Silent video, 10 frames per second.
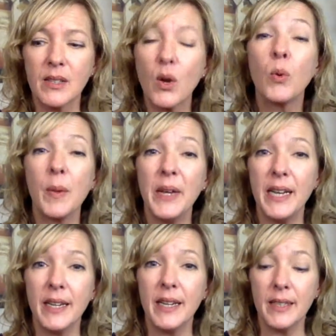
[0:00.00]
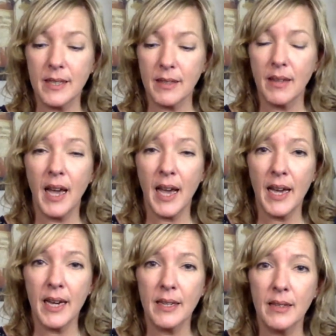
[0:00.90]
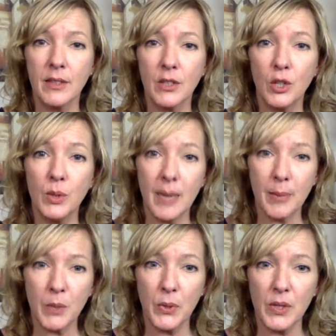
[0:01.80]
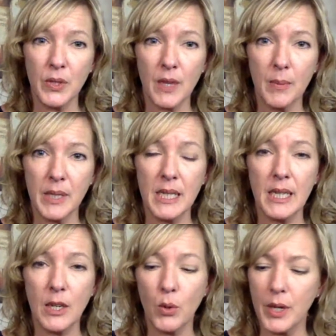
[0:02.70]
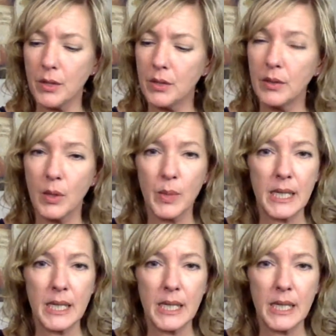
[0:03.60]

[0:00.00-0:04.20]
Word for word: So I'll repeat it. I had two tablespoons of MCT oil.